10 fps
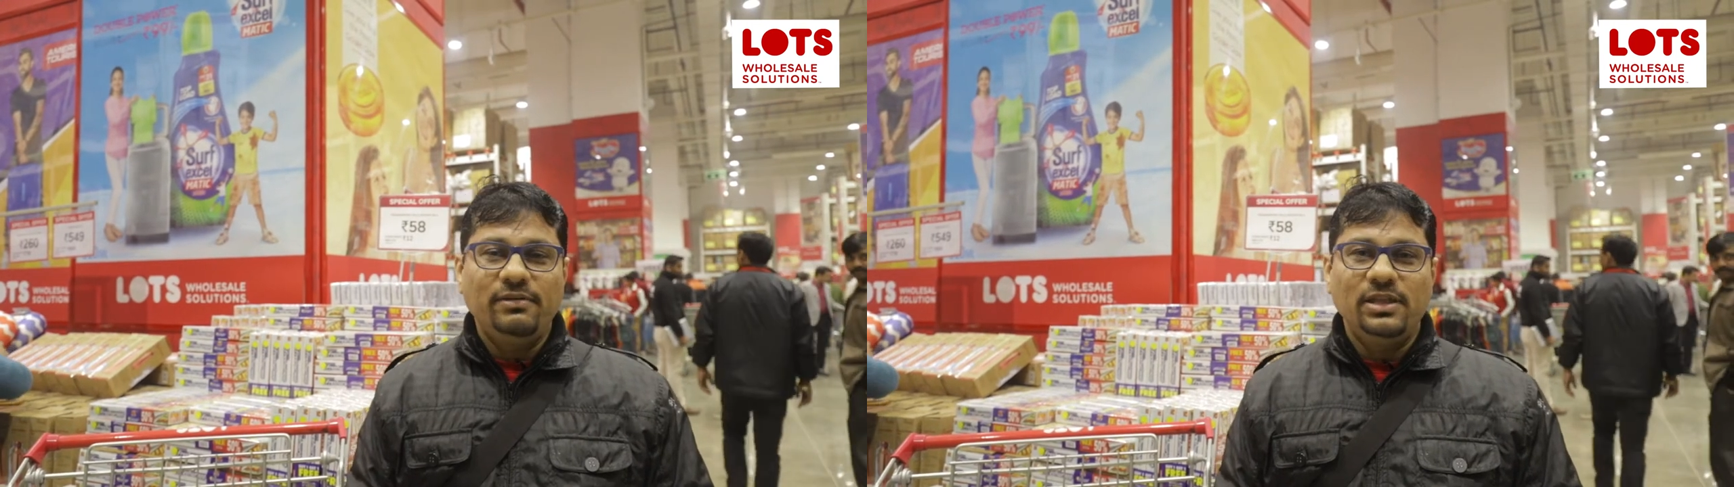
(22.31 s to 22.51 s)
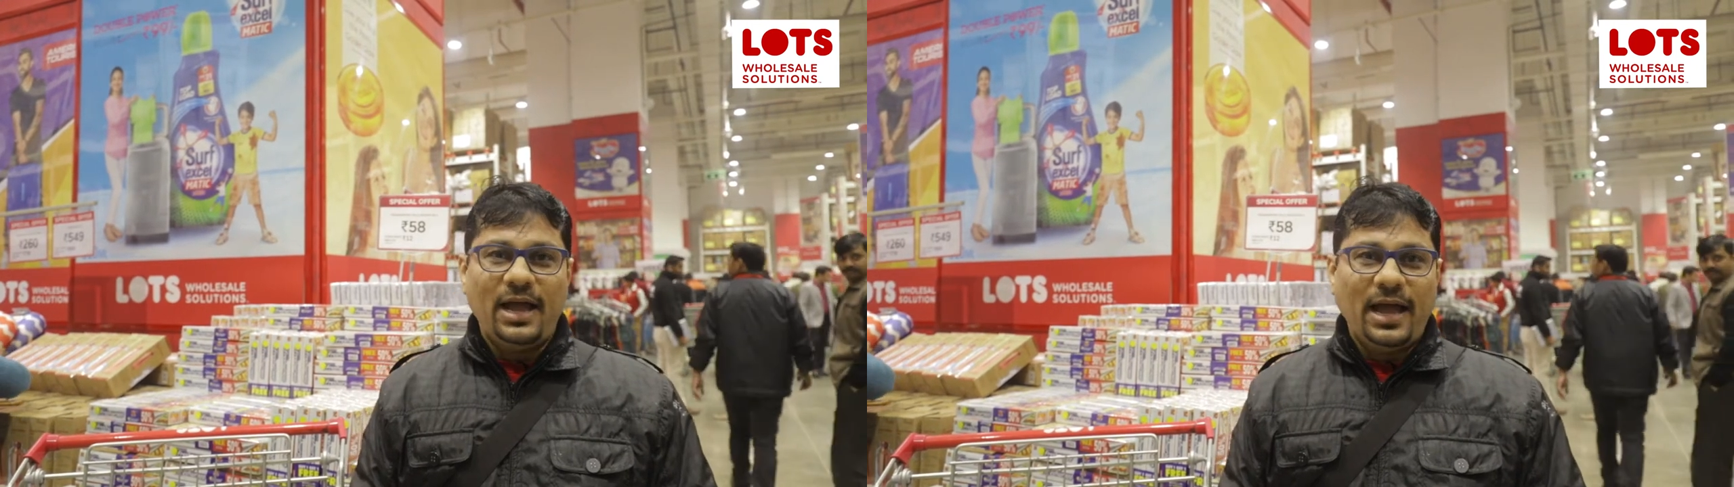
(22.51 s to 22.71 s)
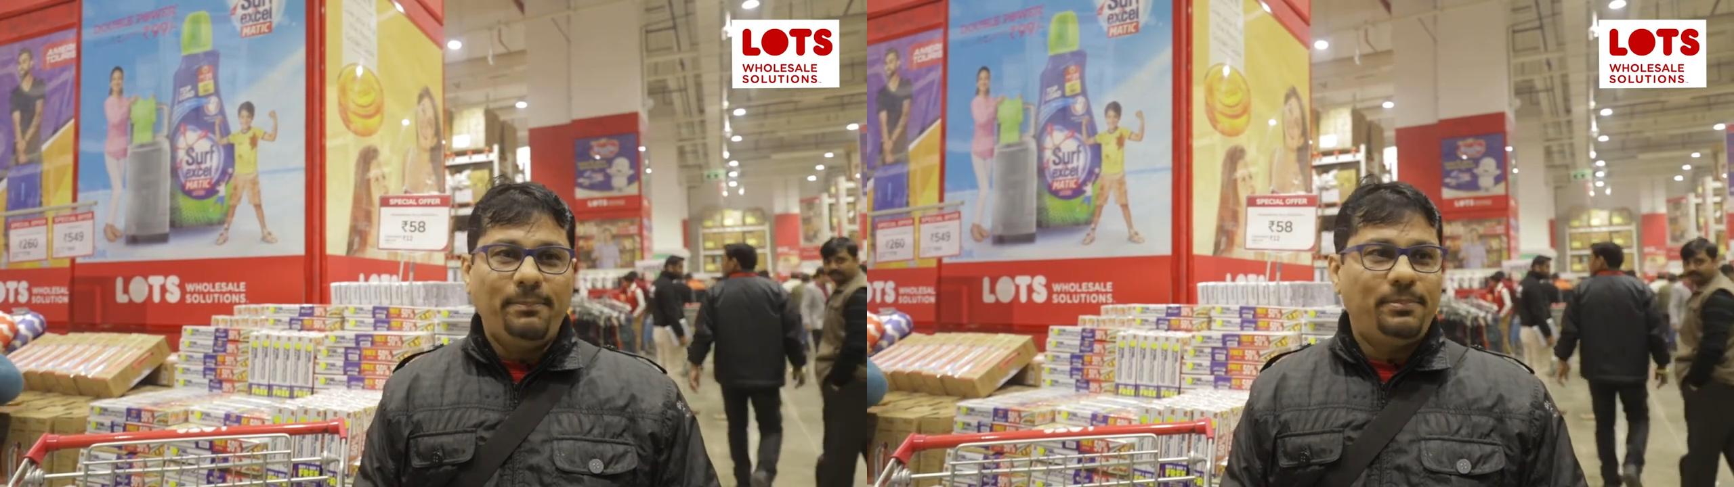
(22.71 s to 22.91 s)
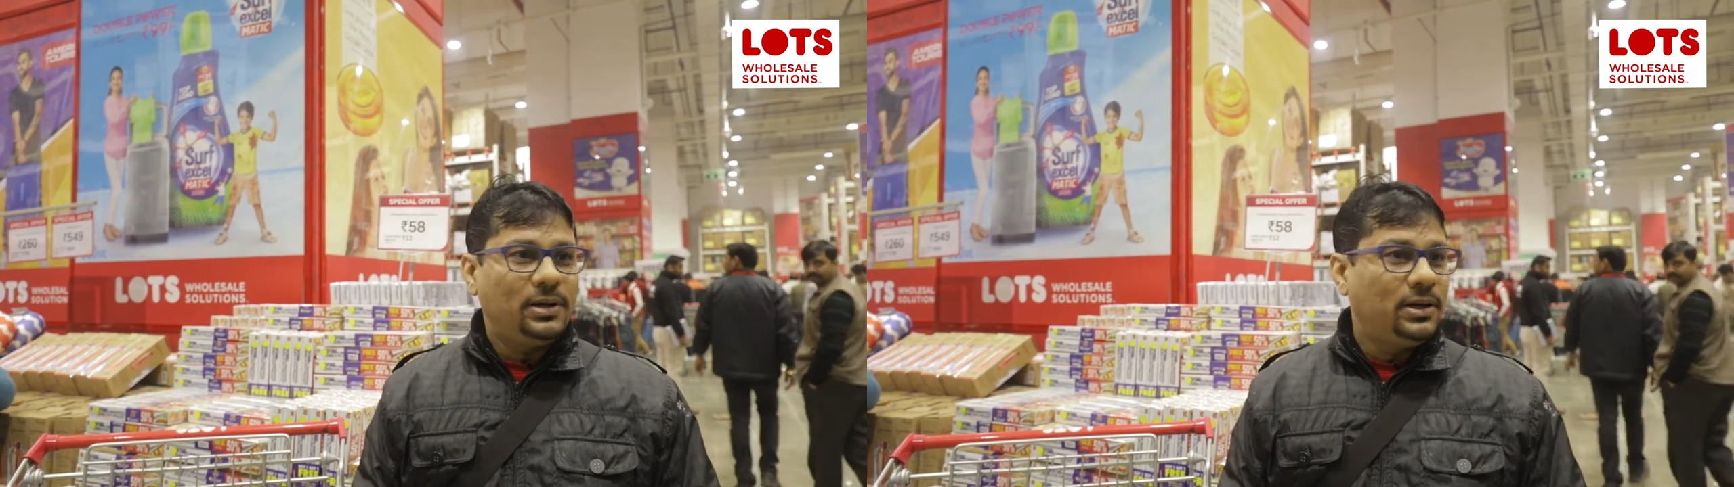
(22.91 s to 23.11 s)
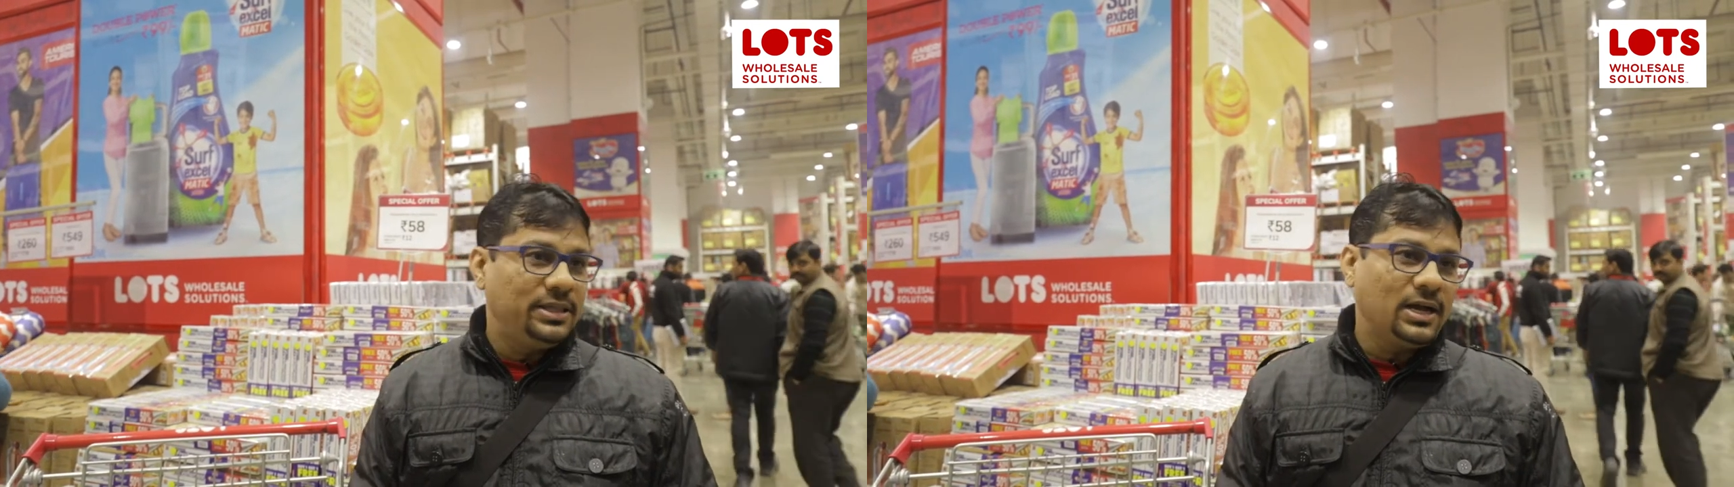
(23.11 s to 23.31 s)
have in the app
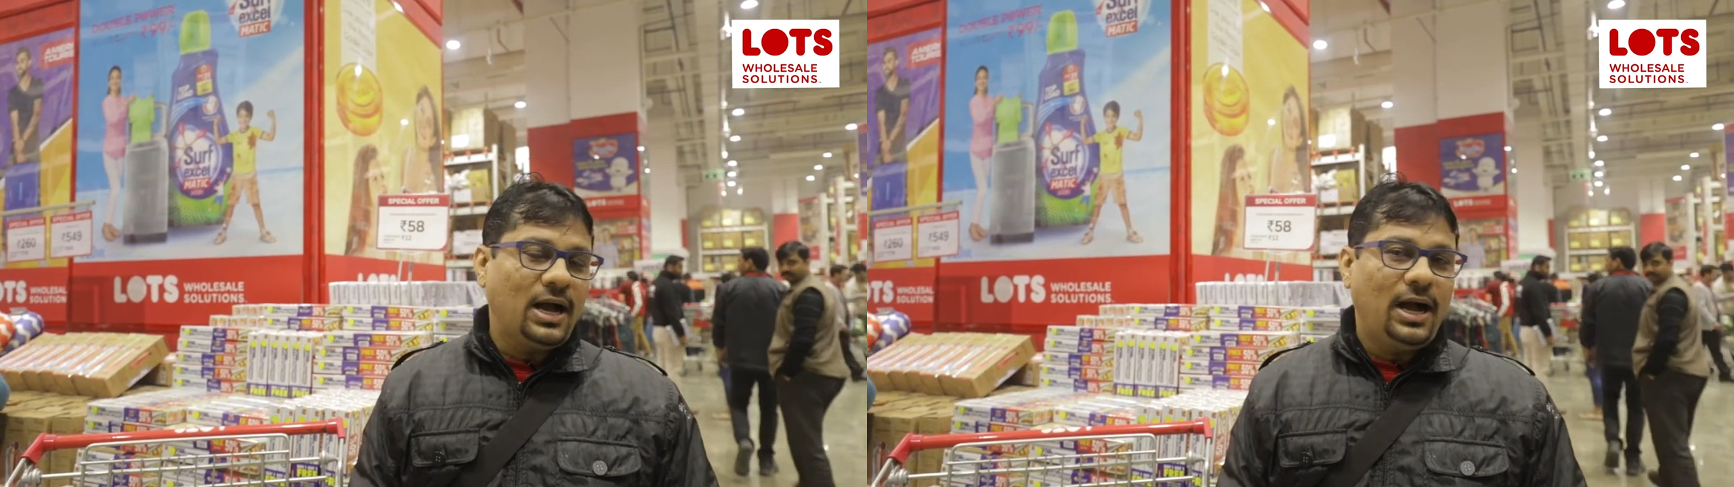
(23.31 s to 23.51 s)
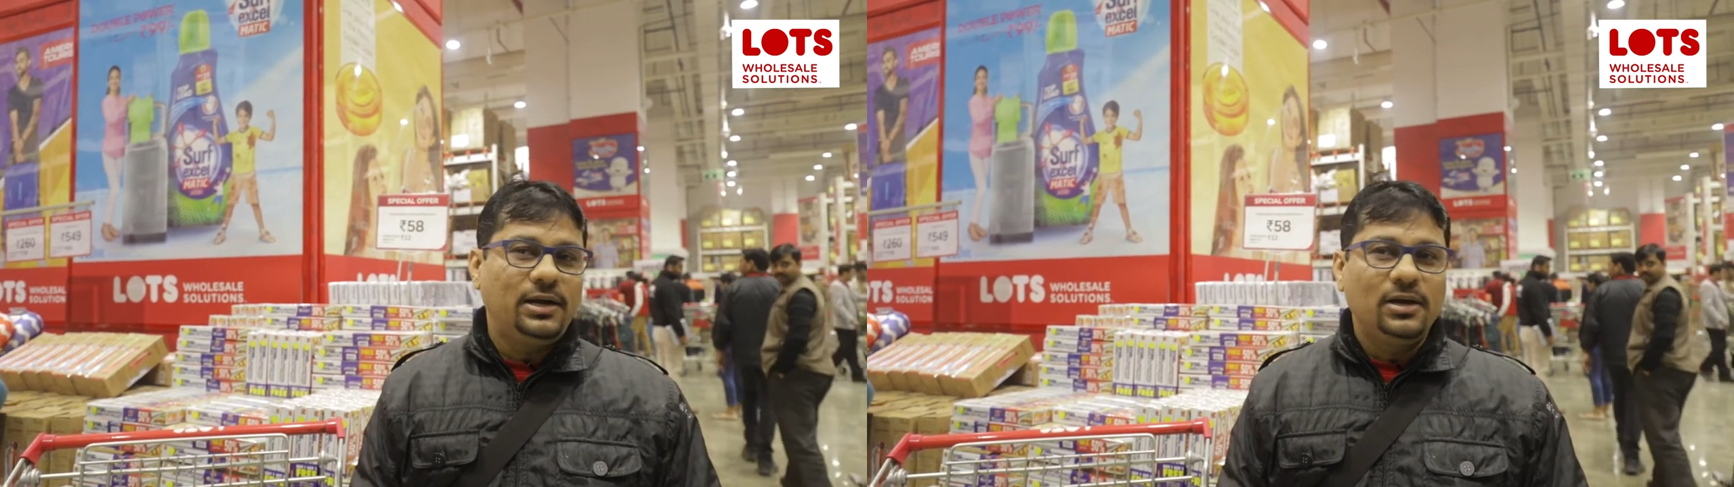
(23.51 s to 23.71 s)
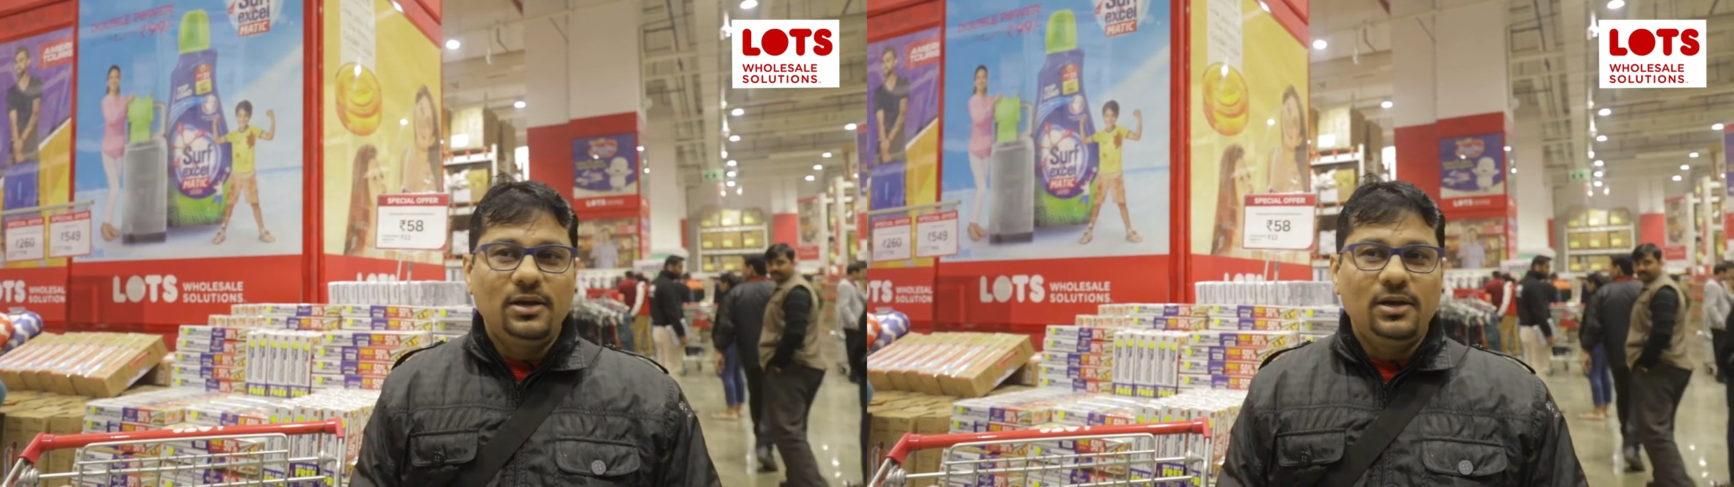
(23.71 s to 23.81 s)
uh, in the cart